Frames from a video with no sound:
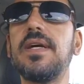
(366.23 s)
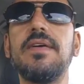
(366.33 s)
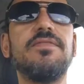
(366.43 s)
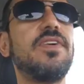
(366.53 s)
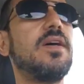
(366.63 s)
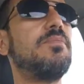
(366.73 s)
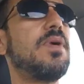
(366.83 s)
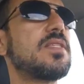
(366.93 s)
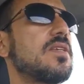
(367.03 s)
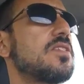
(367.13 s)
I've
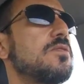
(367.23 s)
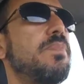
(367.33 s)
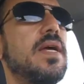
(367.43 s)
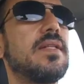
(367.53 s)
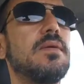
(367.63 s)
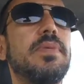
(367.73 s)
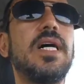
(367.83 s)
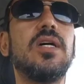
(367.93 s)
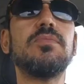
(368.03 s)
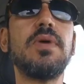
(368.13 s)
must have spent
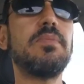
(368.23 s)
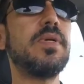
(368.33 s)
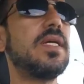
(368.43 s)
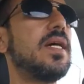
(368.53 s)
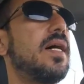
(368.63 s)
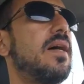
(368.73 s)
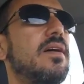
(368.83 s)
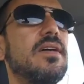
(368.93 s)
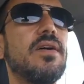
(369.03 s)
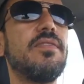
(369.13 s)
about maybe
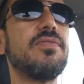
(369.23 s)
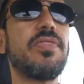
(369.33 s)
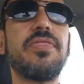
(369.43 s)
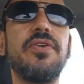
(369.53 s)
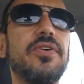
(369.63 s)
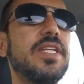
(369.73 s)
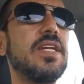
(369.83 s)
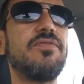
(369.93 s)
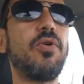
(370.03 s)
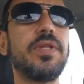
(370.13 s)

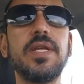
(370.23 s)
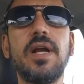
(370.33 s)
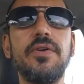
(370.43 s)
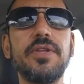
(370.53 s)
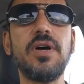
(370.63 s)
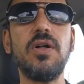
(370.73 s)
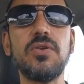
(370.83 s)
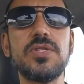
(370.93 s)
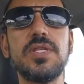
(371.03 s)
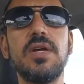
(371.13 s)

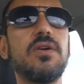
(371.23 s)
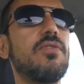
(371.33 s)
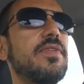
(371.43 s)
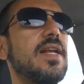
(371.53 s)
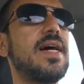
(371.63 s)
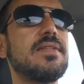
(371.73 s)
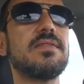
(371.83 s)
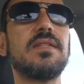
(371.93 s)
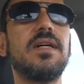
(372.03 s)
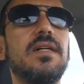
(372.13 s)
$1,400 there over the
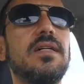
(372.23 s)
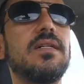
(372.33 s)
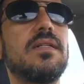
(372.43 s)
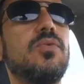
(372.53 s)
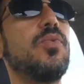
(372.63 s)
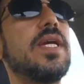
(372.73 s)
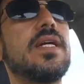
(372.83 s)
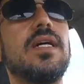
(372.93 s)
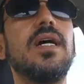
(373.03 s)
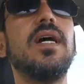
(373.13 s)
last
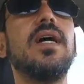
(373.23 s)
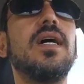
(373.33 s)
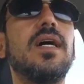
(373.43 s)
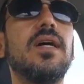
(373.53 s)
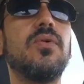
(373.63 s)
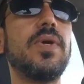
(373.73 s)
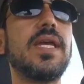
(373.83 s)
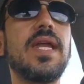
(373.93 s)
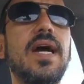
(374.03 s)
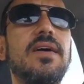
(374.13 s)
week
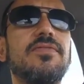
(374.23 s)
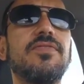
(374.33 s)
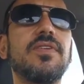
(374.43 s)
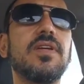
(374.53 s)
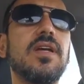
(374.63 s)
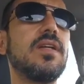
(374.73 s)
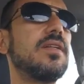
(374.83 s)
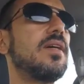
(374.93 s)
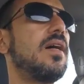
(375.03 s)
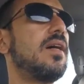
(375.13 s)
and a half
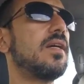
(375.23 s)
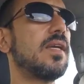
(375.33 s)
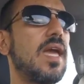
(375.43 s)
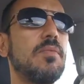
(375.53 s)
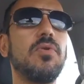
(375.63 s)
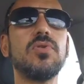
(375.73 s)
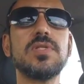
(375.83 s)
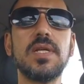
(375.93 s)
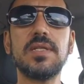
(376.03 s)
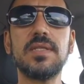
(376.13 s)
in
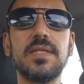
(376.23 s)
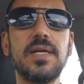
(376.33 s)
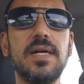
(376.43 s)
cables and